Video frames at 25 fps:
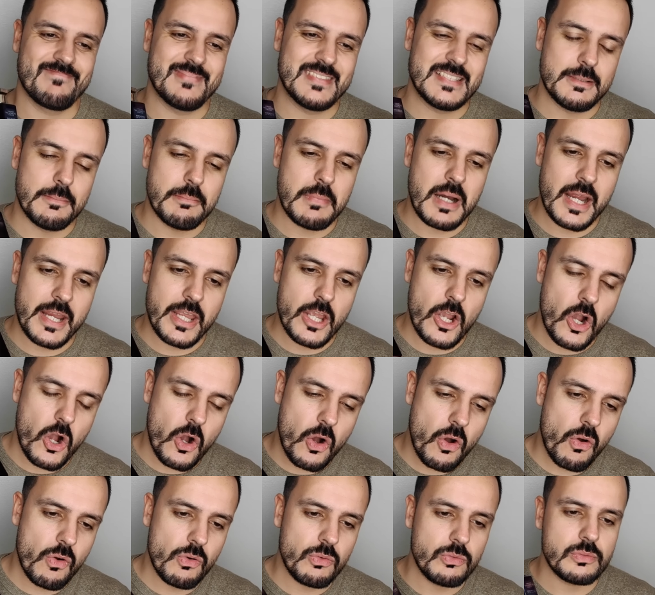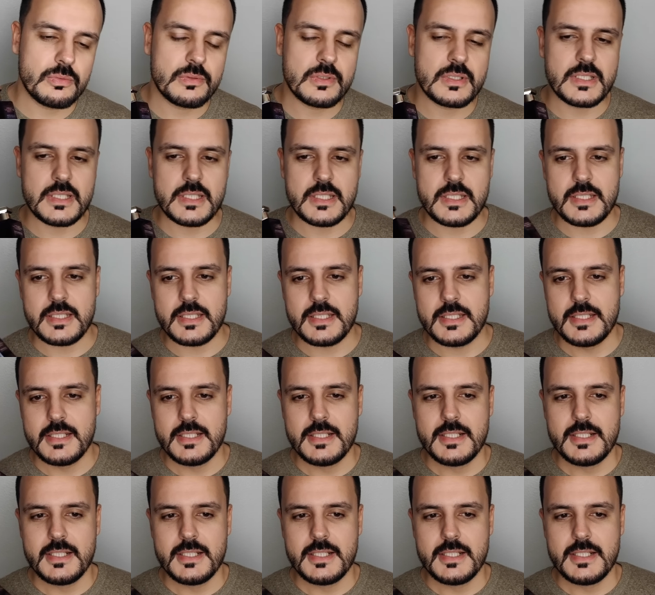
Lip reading: My only